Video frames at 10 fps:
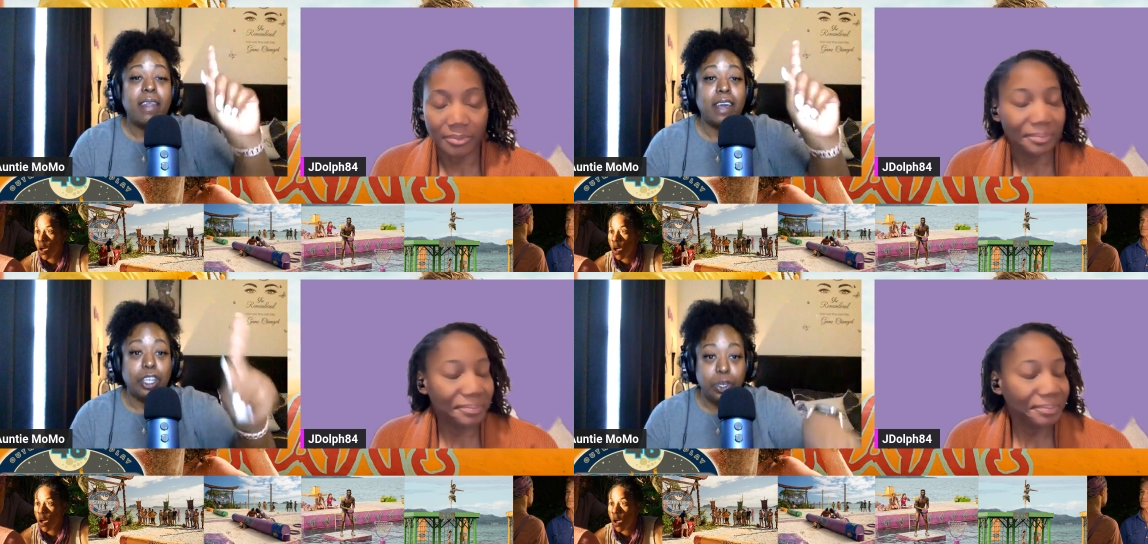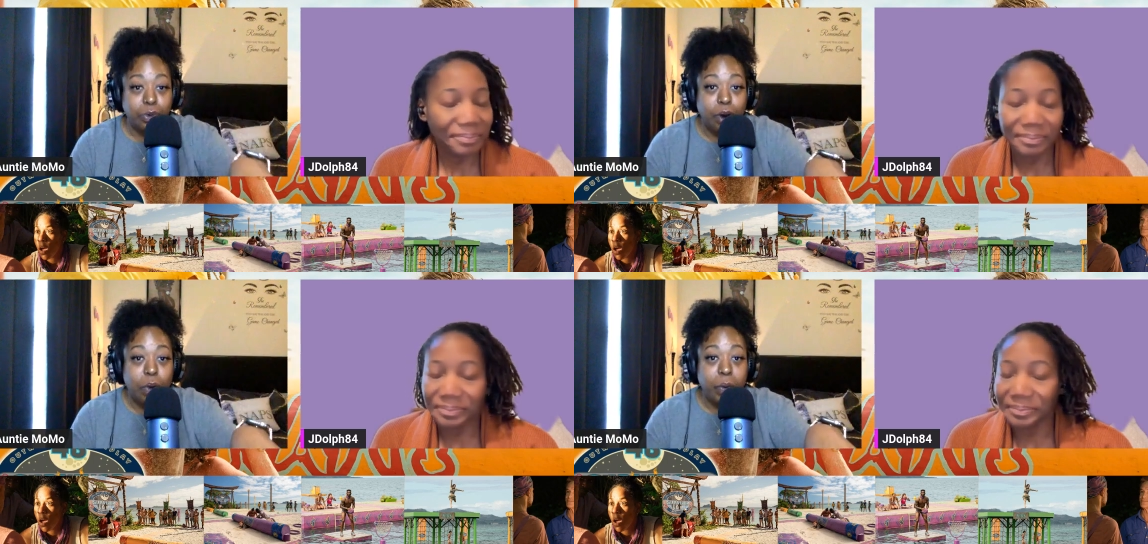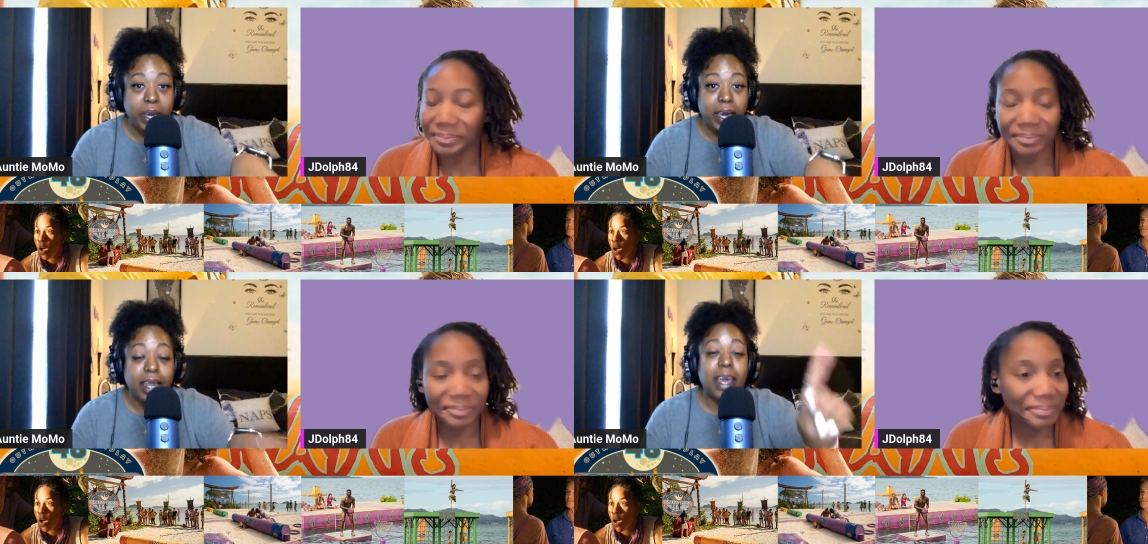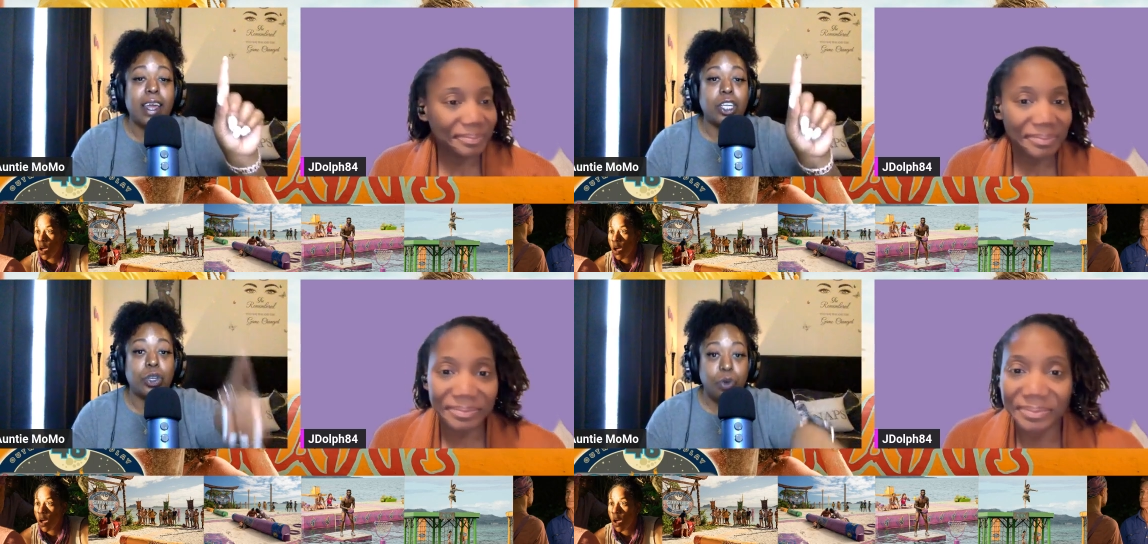Speaker 1: that you're gonna win and
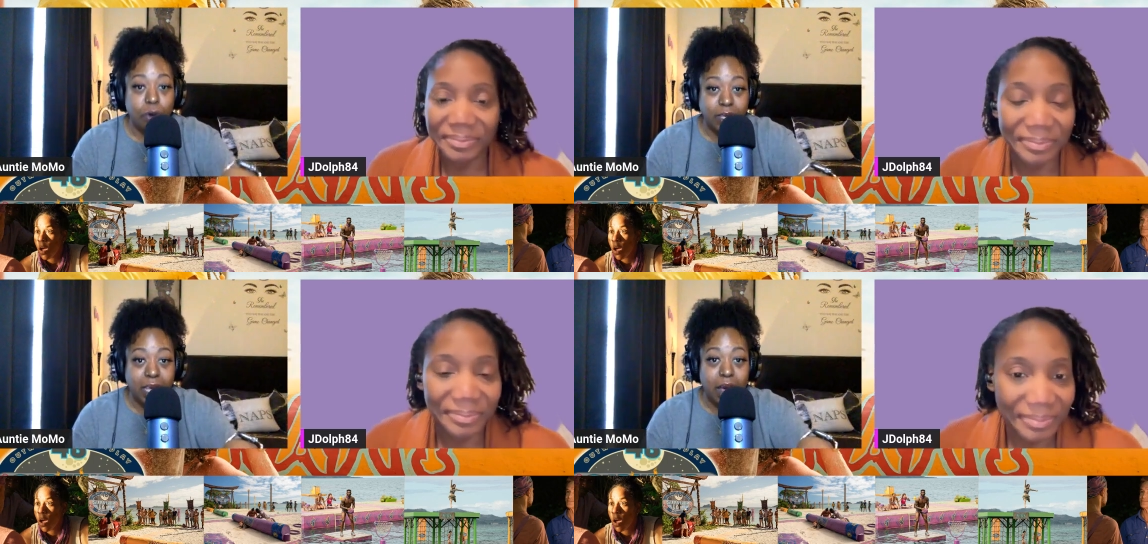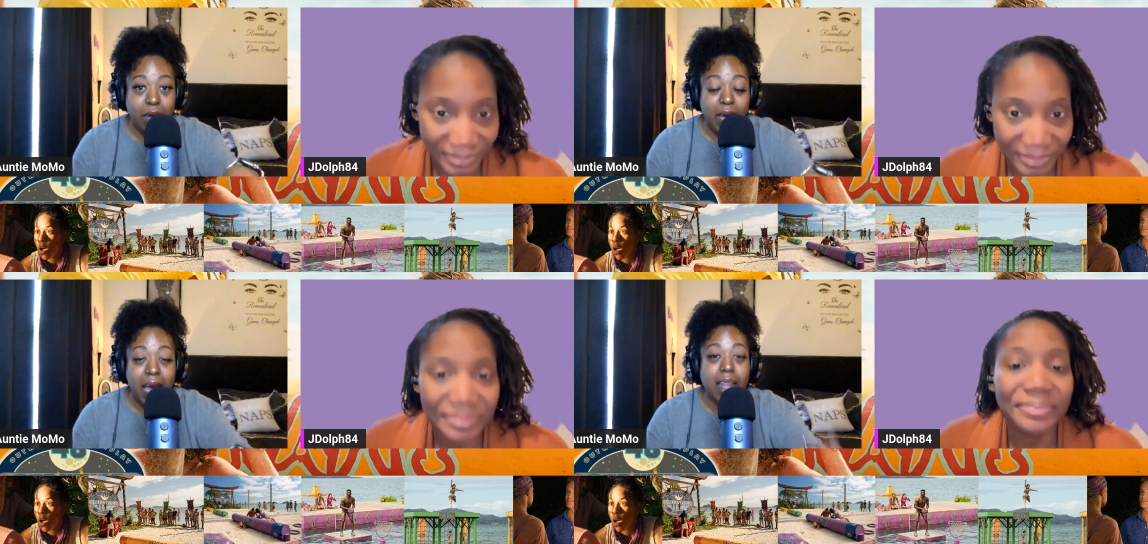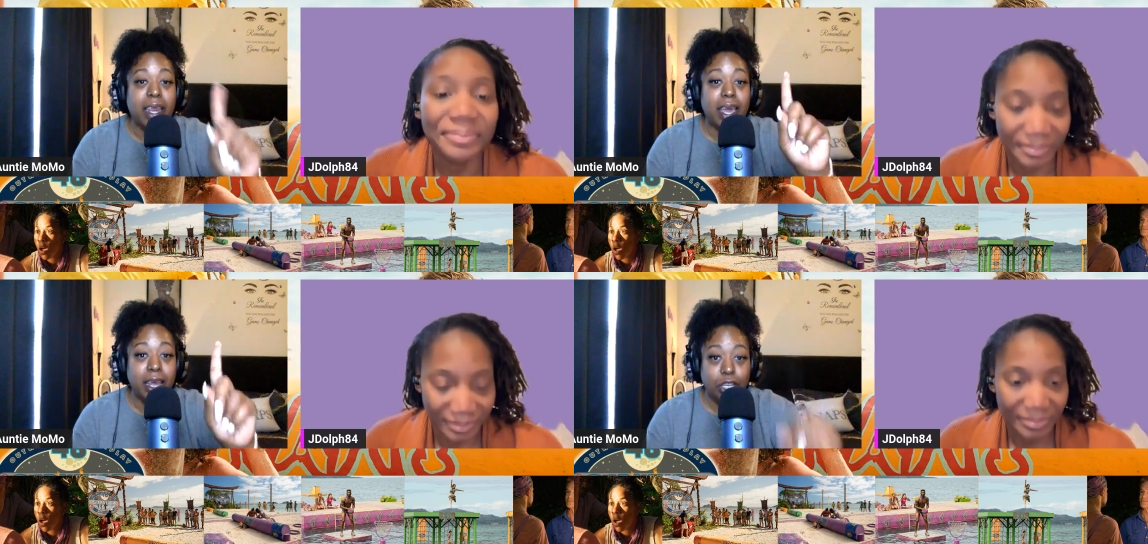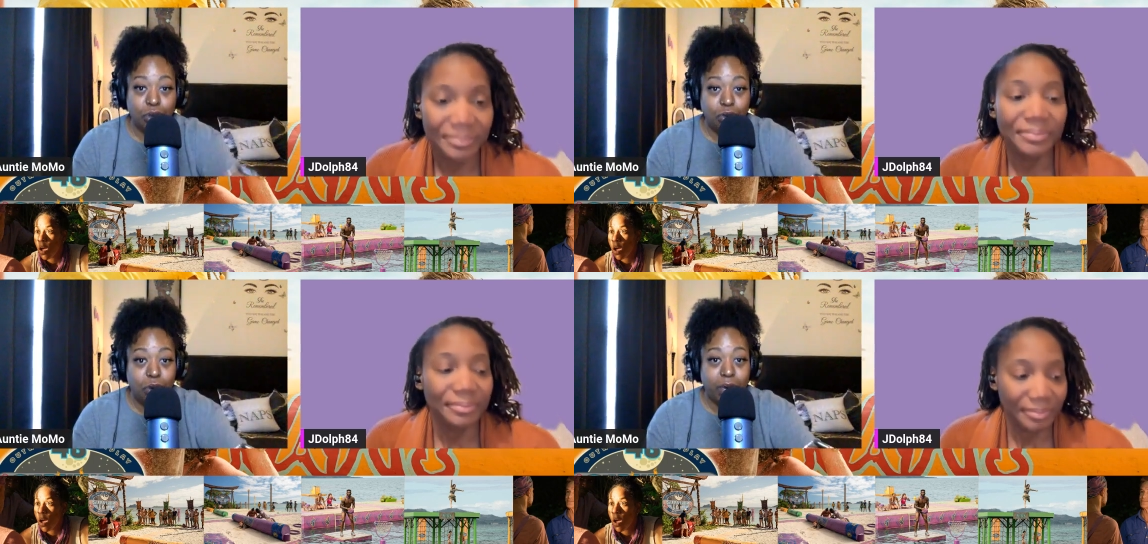that you're gonna stay on the island and that you're
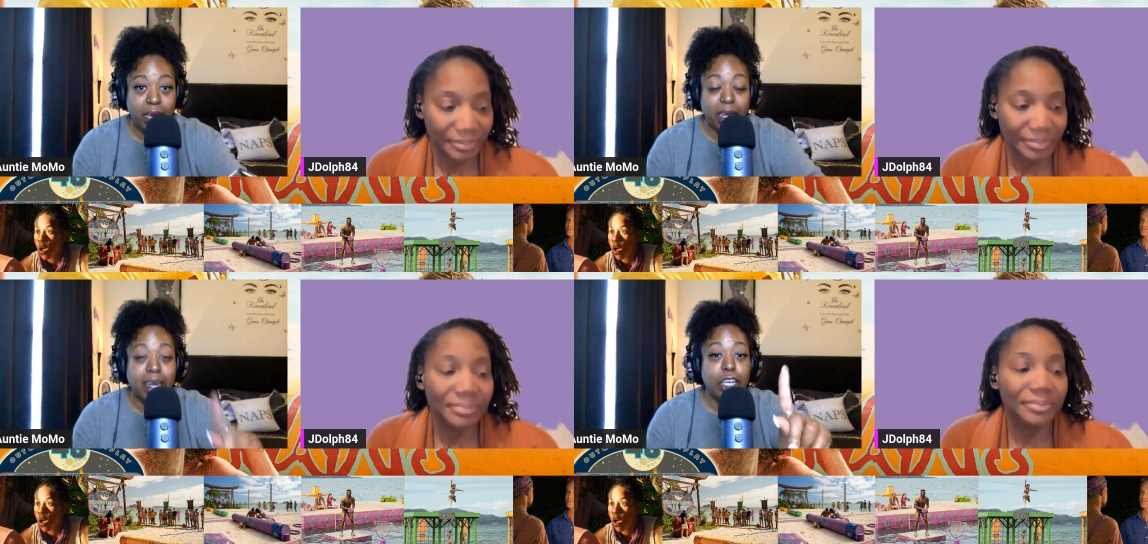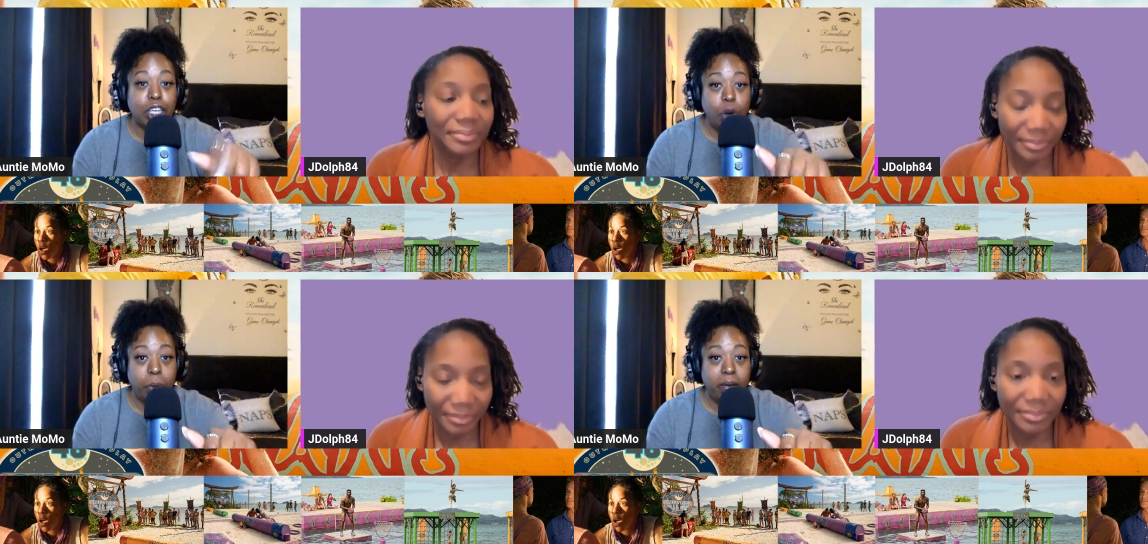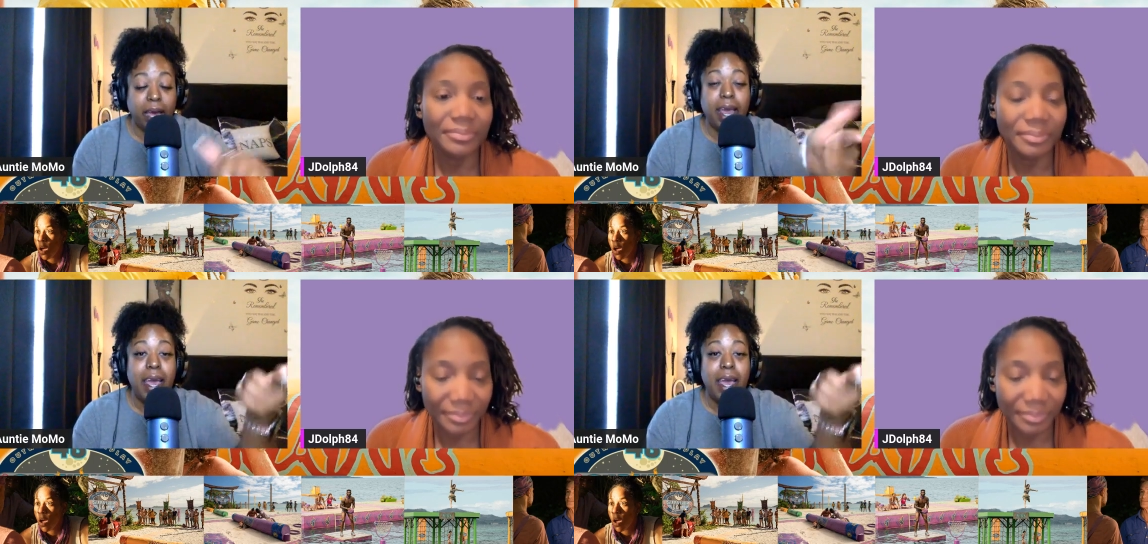gonna get it. That's your plan.